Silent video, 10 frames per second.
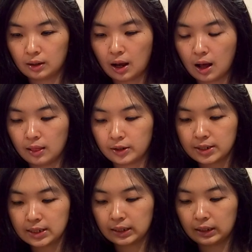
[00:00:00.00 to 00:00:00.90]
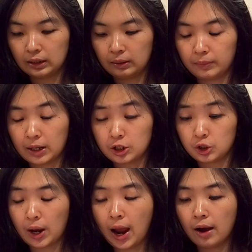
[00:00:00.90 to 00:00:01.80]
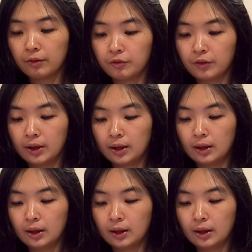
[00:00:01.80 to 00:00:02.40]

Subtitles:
color scheme that you have.